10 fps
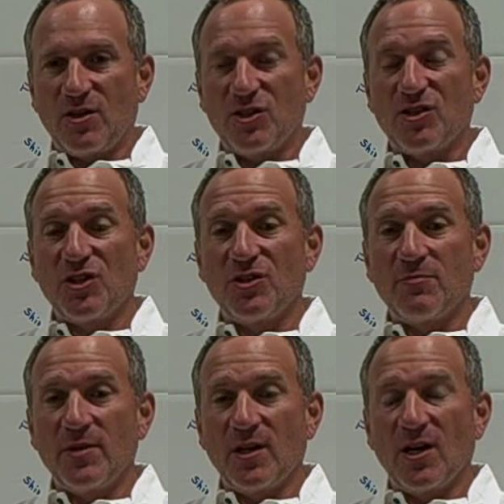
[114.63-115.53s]
considered to
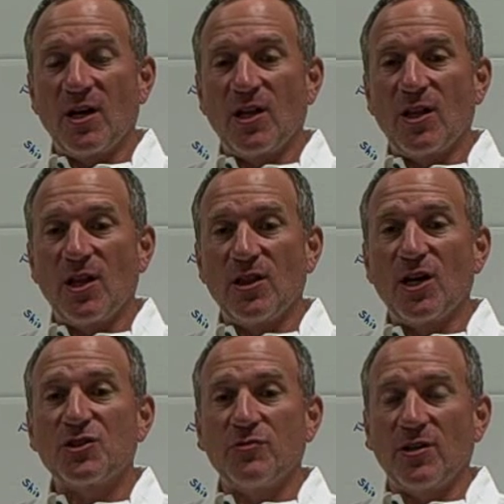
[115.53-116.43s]
be a
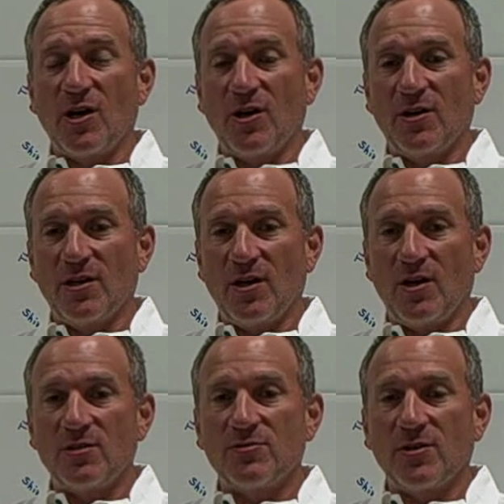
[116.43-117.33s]
luxury yarn,
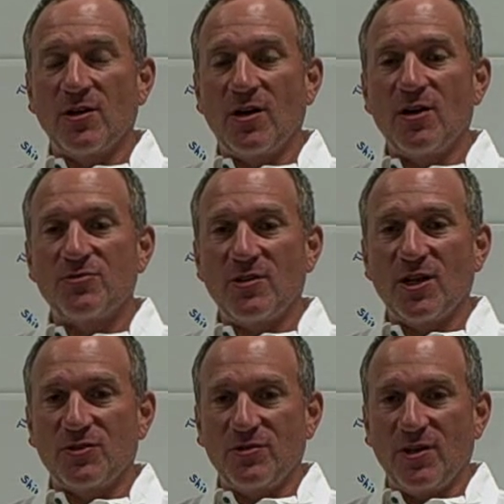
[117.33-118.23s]
ultra
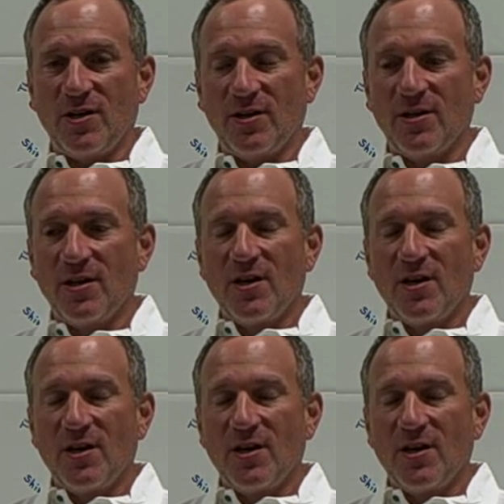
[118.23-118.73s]
luxury yarn.